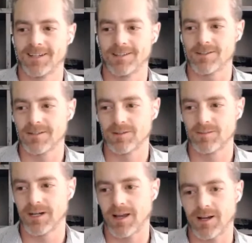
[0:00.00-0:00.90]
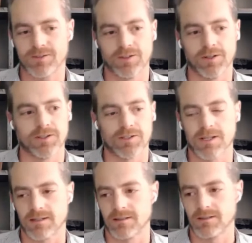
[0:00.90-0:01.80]
And there's a little bit of cash flow. It just
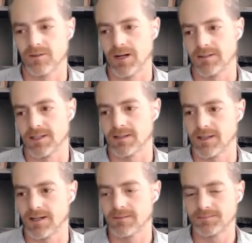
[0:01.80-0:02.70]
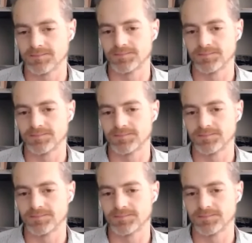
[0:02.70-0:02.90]
takes a little while to get there.